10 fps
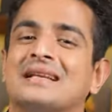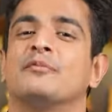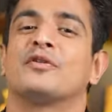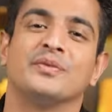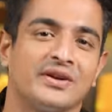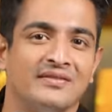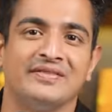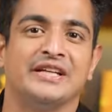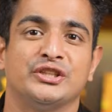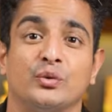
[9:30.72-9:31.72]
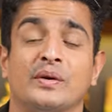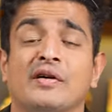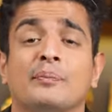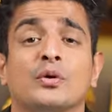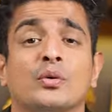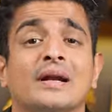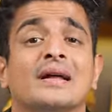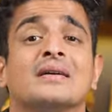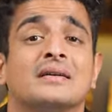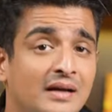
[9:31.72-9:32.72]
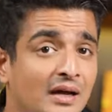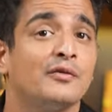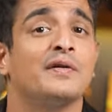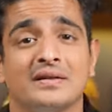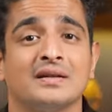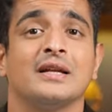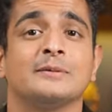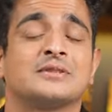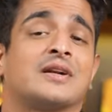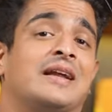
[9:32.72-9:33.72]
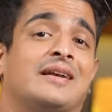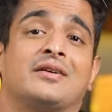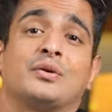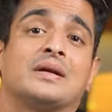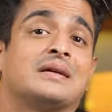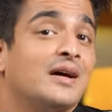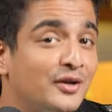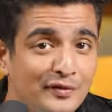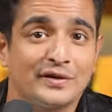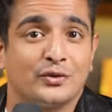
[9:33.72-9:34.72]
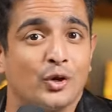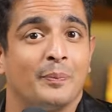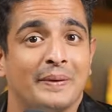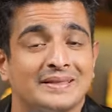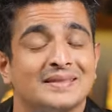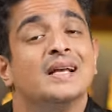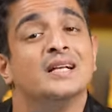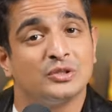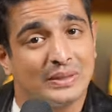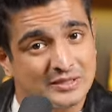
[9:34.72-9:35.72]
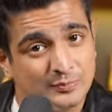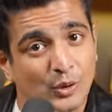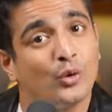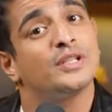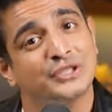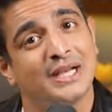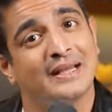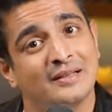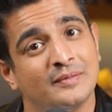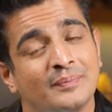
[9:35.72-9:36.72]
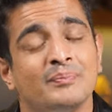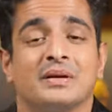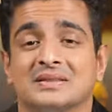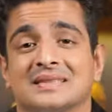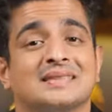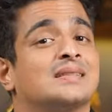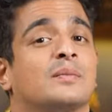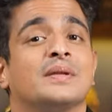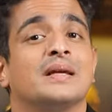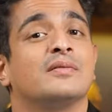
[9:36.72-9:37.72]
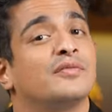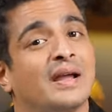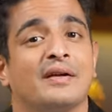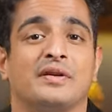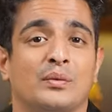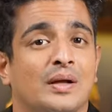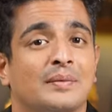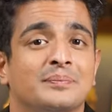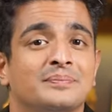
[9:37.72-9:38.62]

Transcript: clip from The Ranveer Show, we've uploaded a ton of other clips related to a ton of other topics. So explore the channel because there's something for everyone.